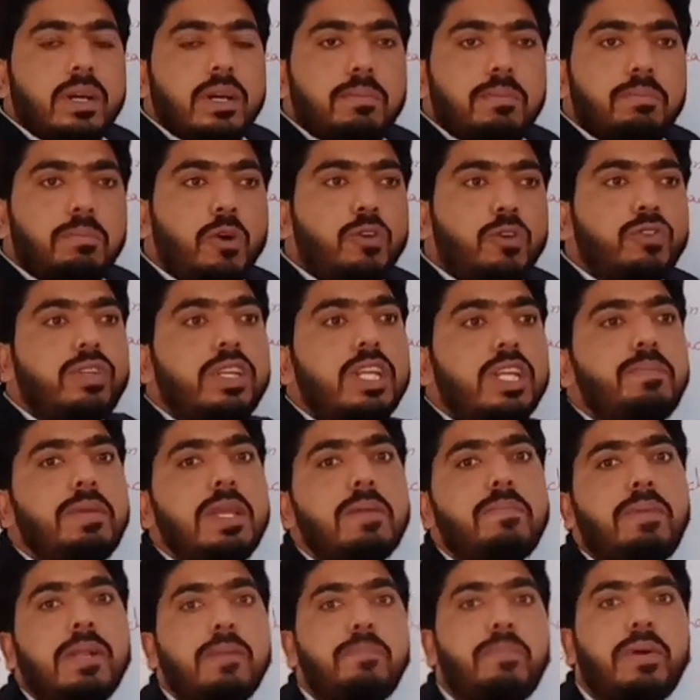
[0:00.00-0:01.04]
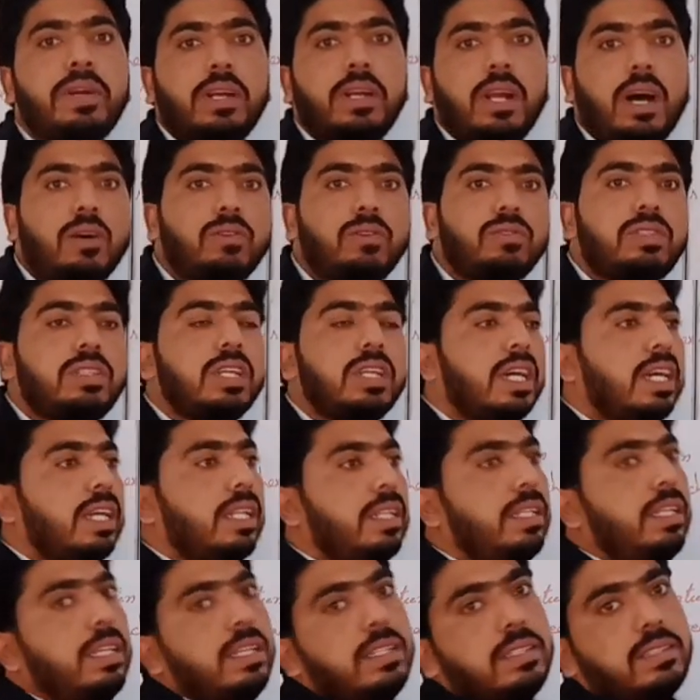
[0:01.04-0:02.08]
mostly people pronounce
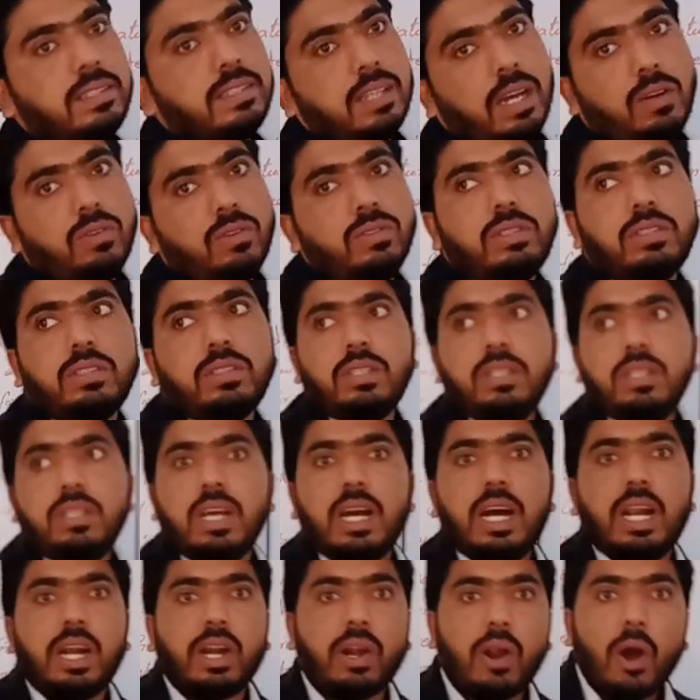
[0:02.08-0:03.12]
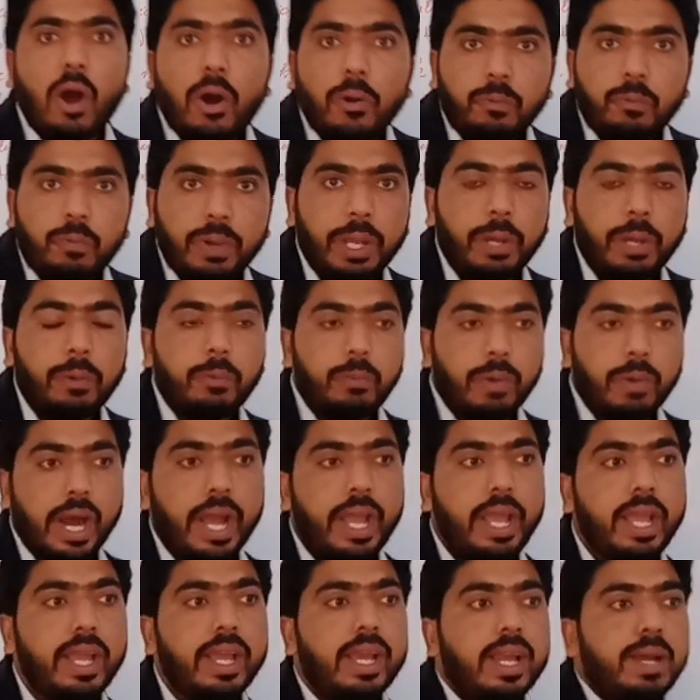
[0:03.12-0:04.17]
these sounds in a wrong way.
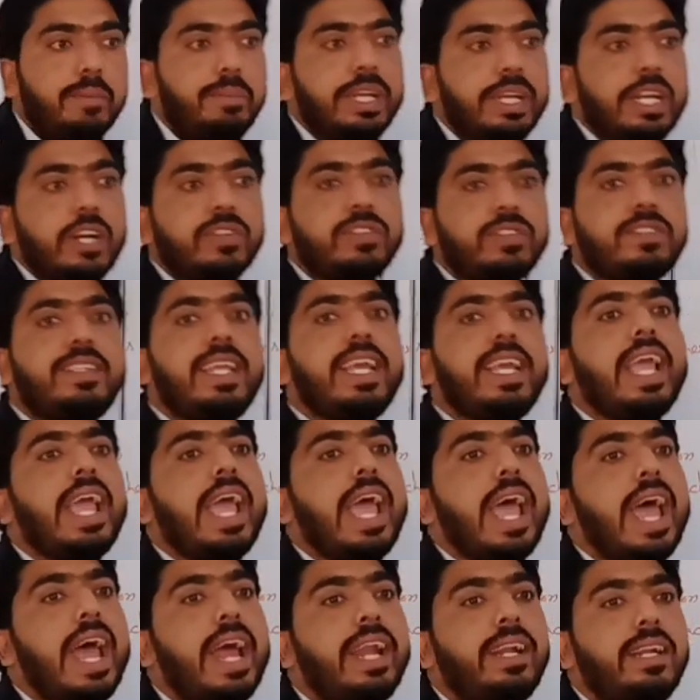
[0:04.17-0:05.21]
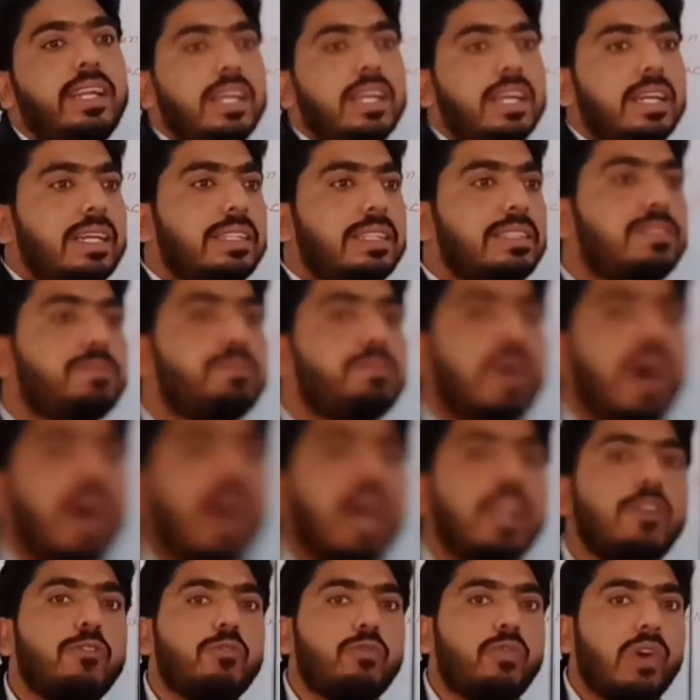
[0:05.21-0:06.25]
Why? Because they add
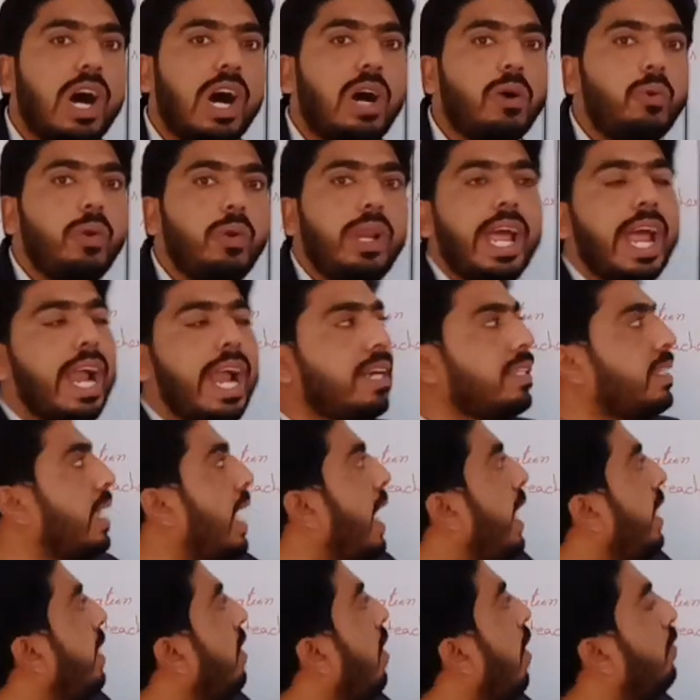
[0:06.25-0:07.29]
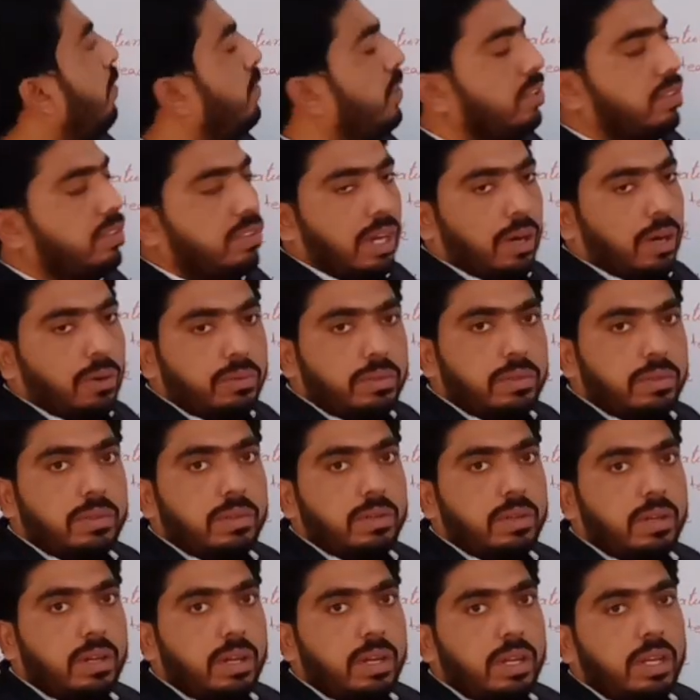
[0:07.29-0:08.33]
small vowel at the end of this sound.
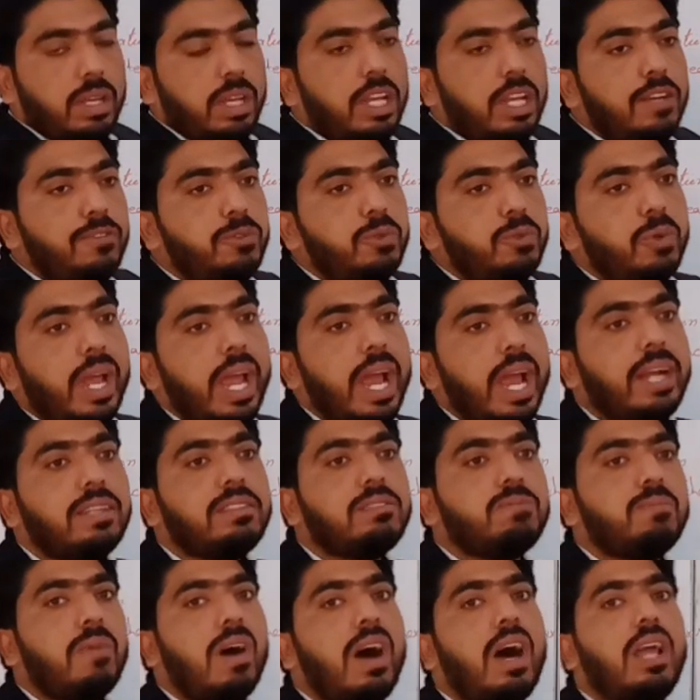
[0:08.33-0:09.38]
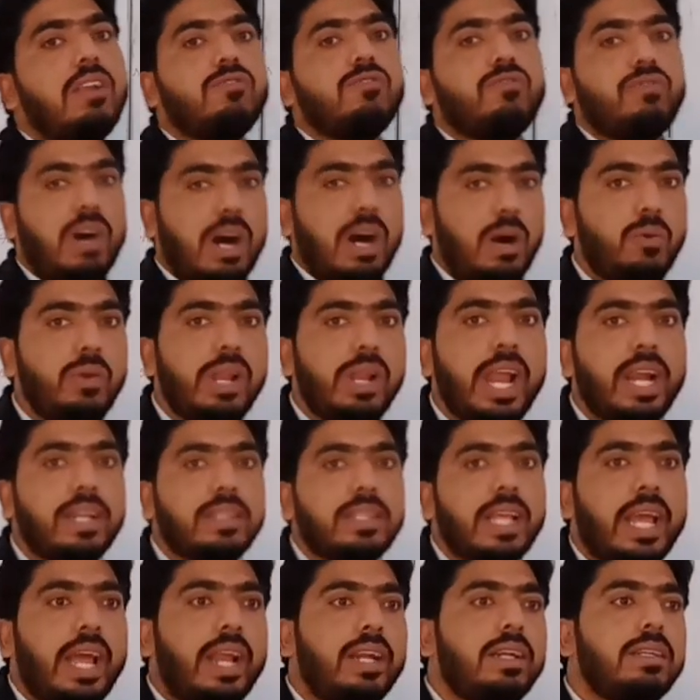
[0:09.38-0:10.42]
If you add small vowel
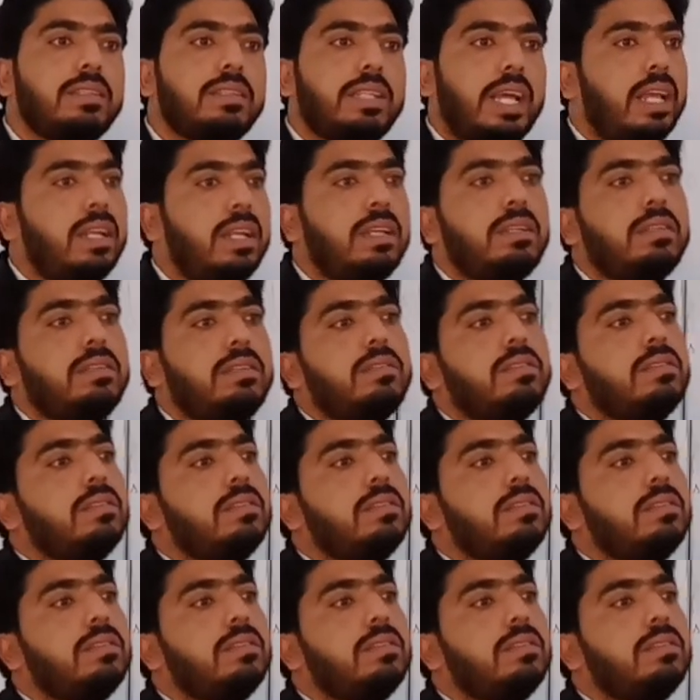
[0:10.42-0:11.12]
at the end, then